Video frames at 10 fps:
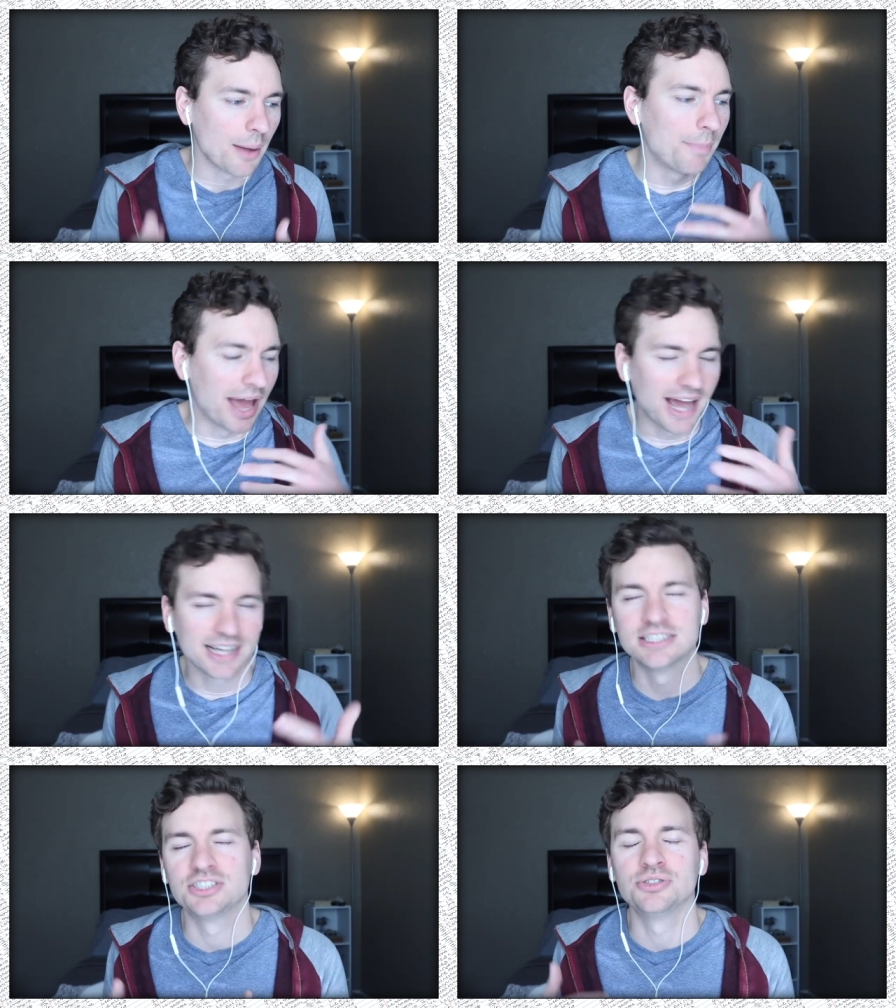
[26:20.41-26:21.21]
back
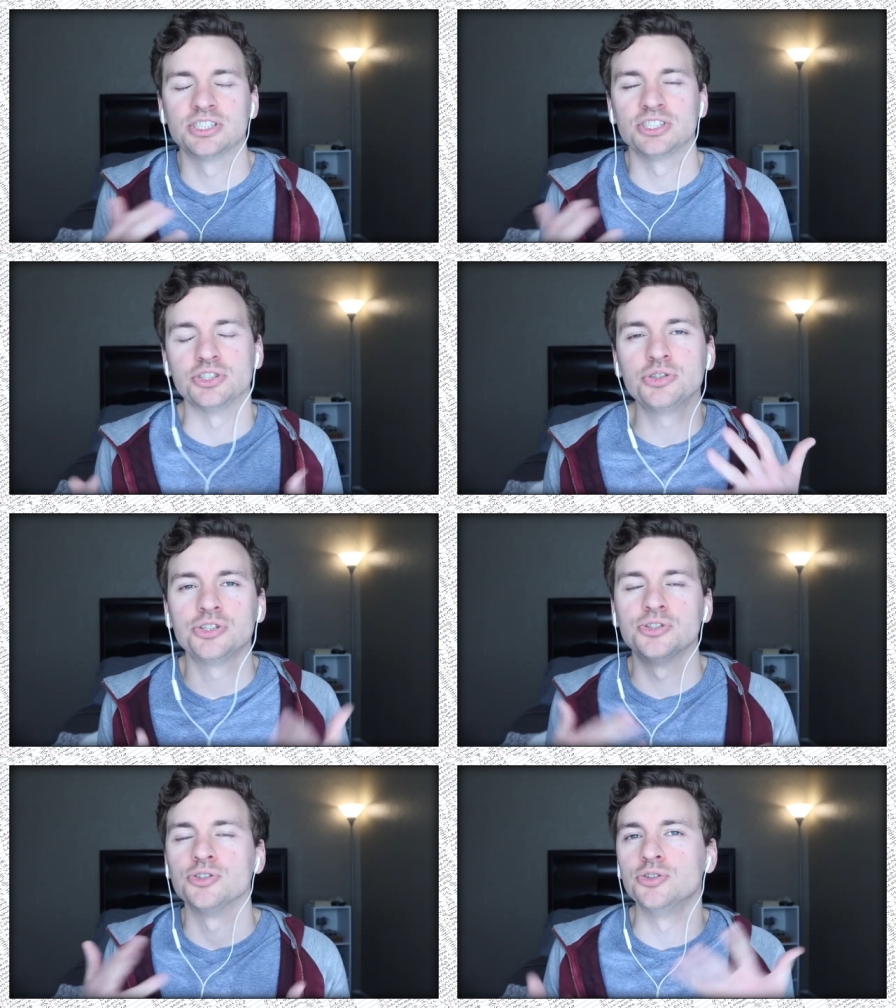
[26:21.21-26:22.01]
into this
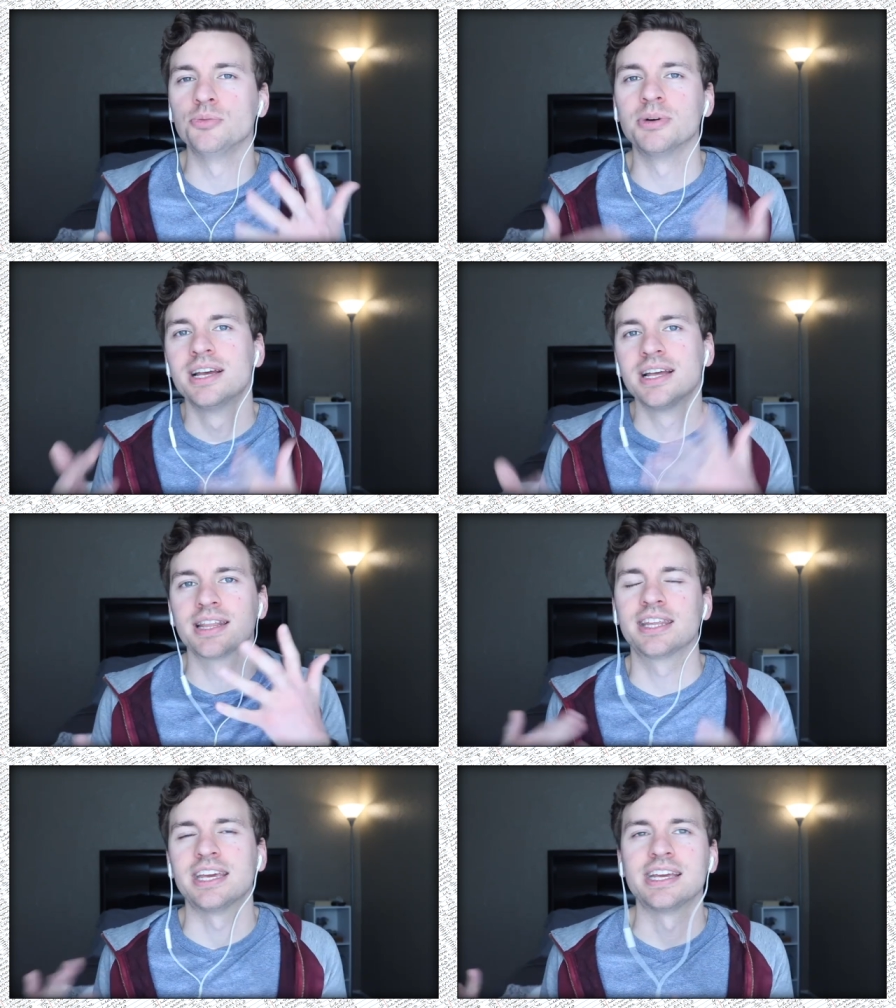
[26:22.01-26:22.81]
YouTube
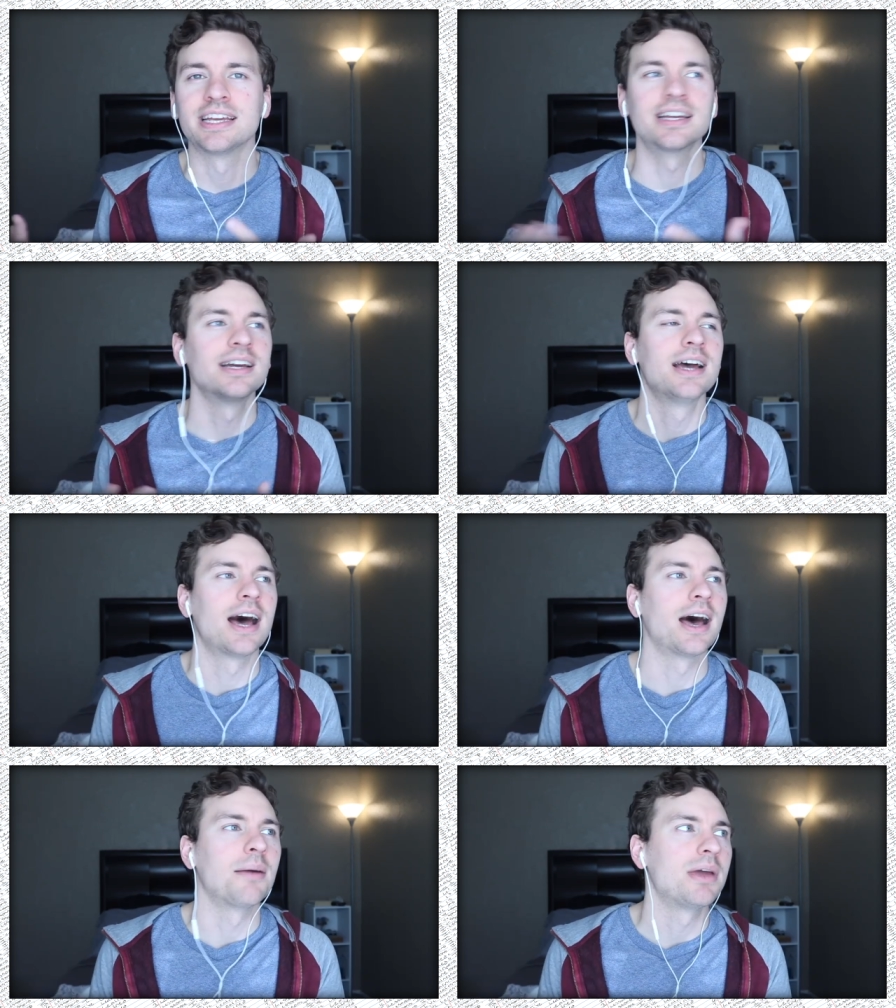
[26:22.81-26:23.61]
thing
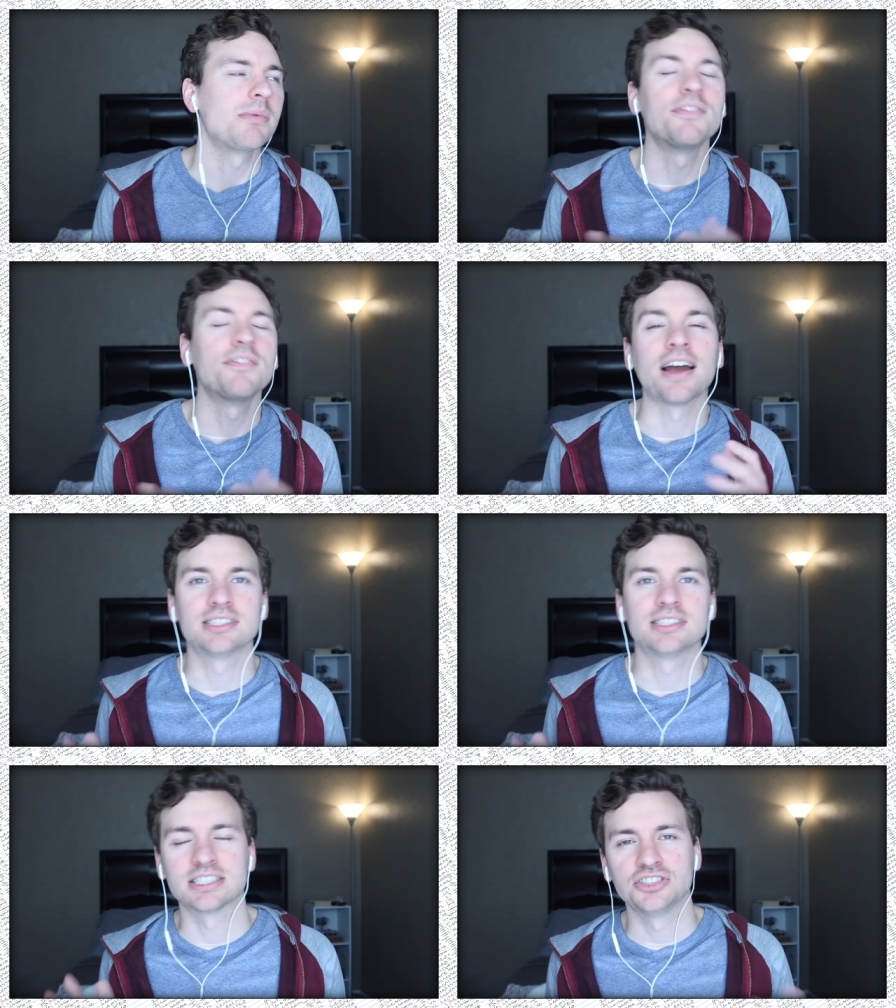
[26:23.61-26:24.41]
uh, maybe five
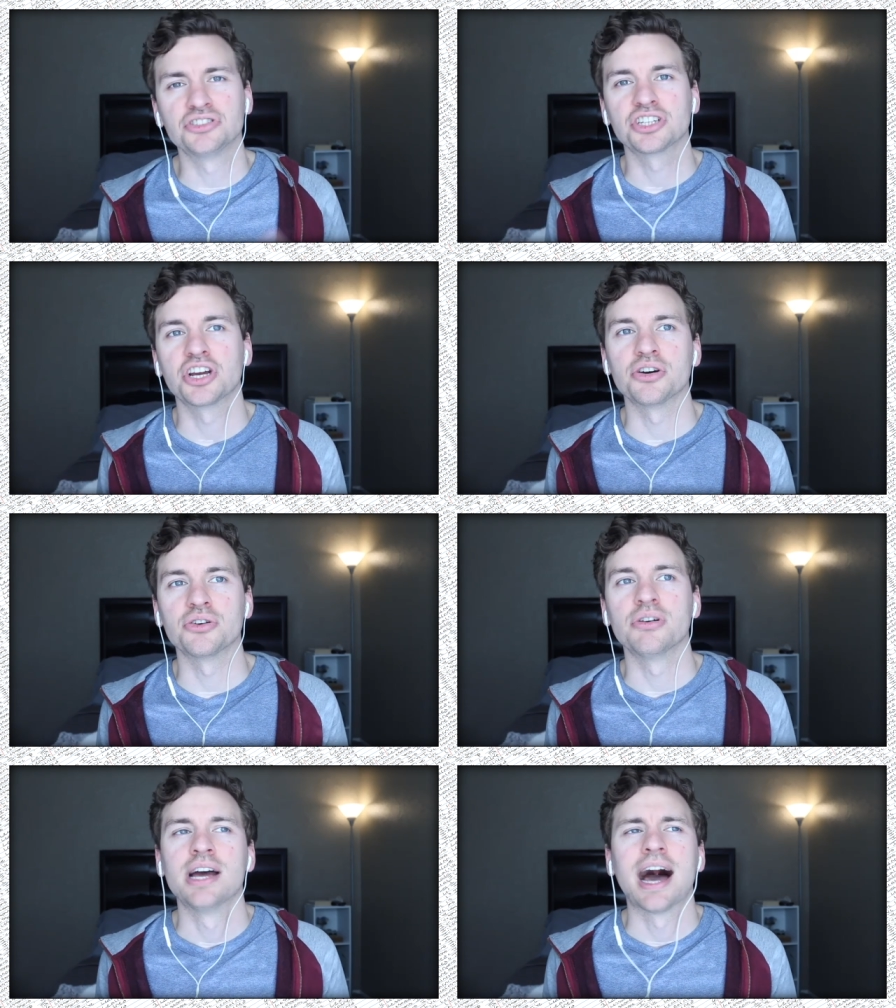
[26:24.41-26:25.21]
six years
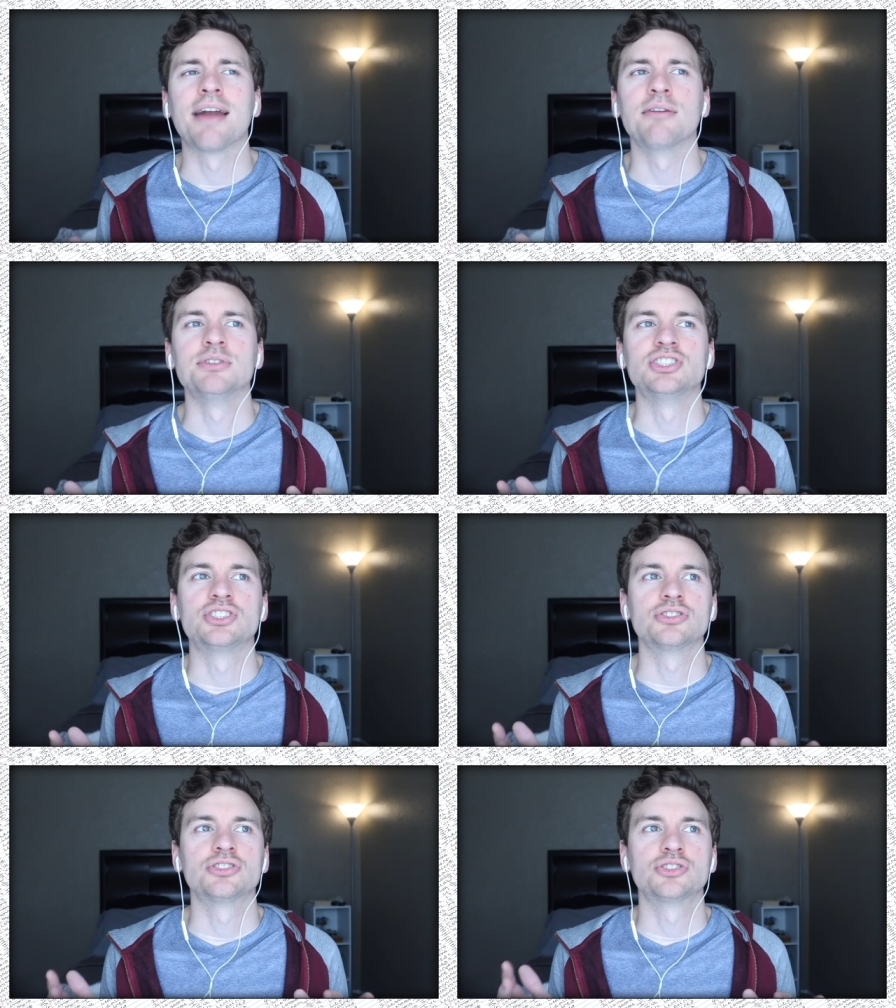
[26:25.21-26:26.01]
ago I was
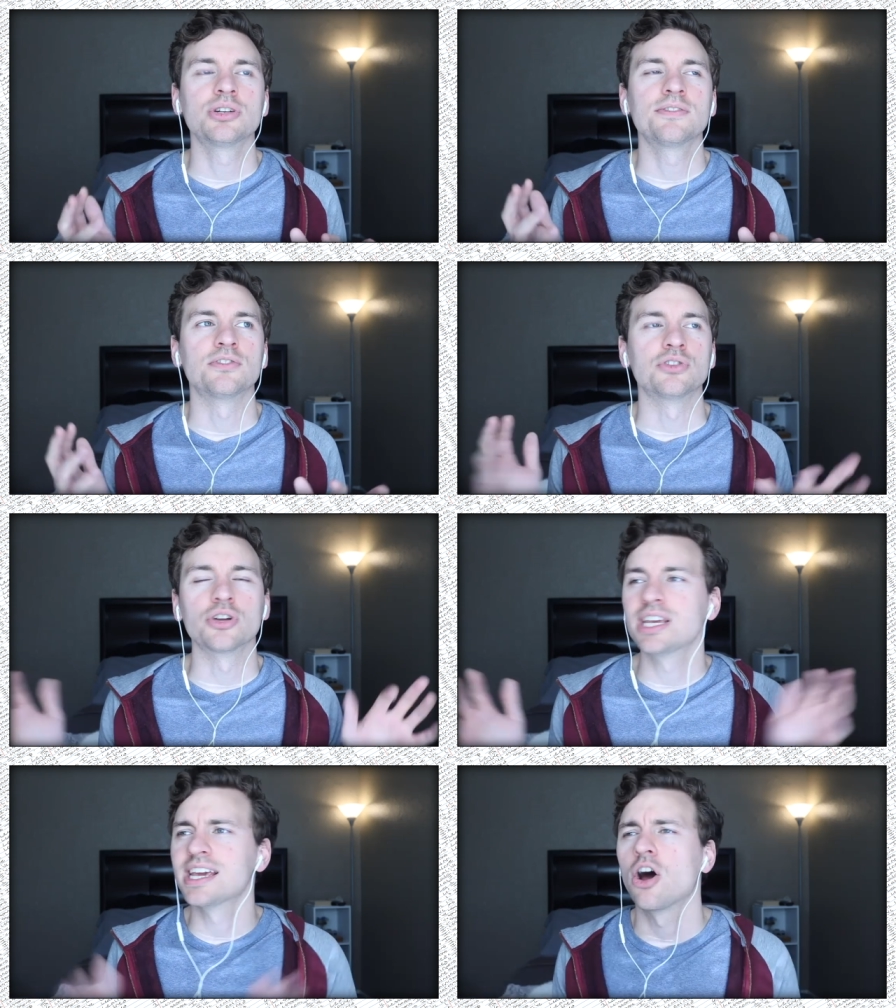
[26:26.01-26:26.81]
mm-hmm. sort of
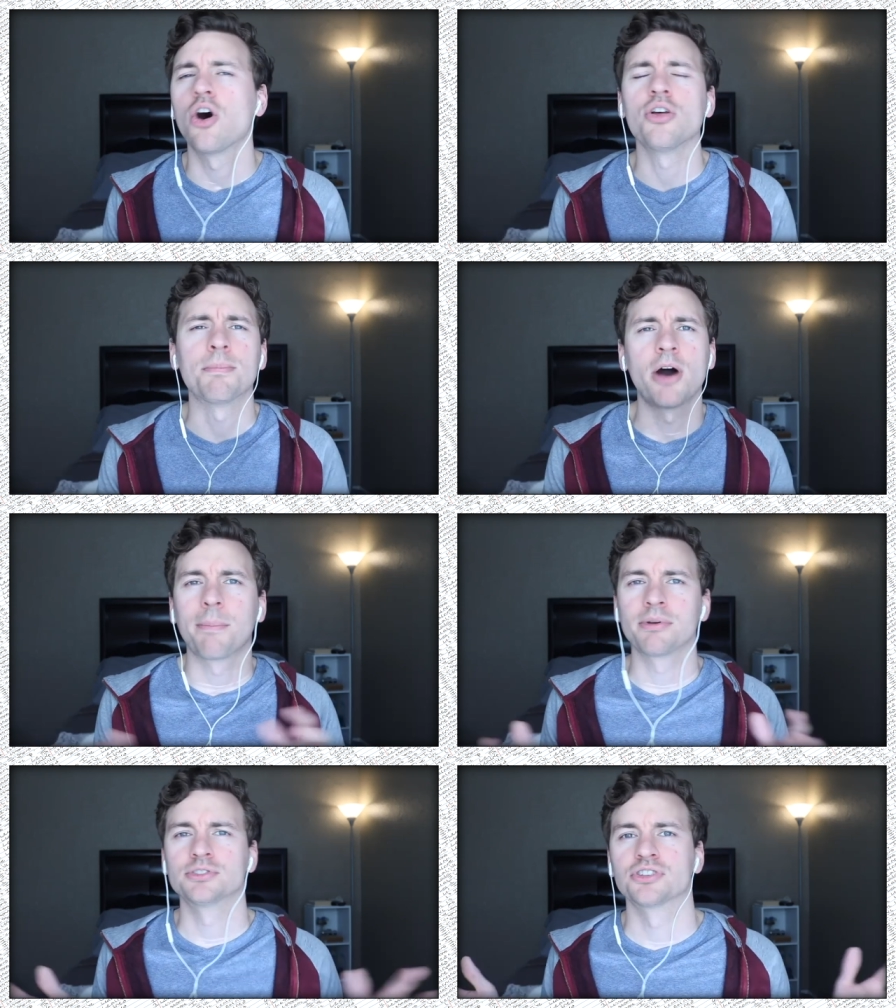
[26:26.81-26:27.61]
looking at all the
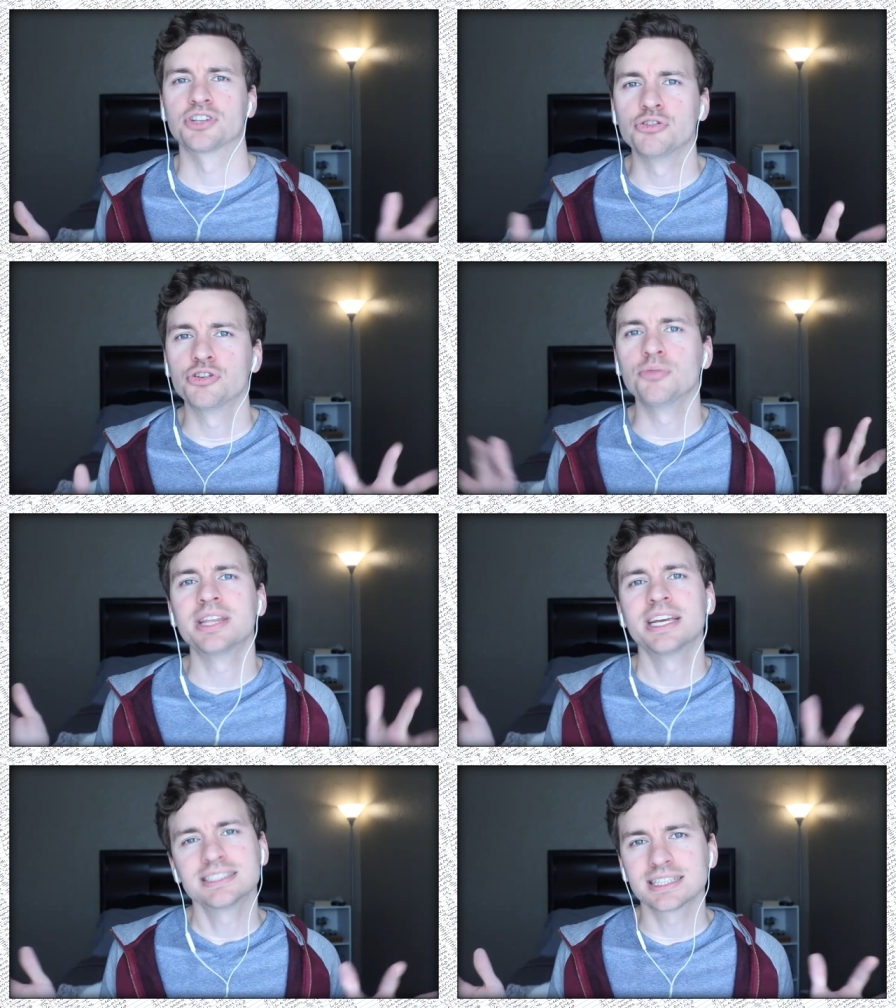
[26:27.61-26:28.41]
popular YouTube
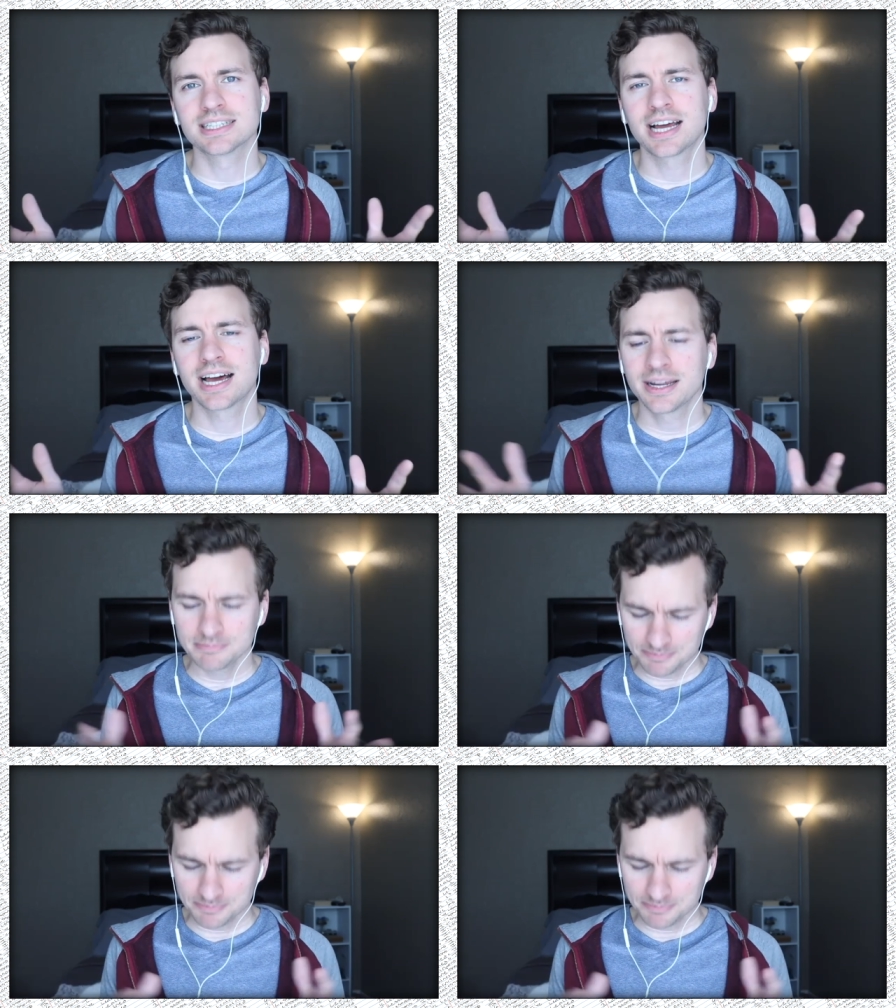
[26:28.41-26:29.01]
things at the time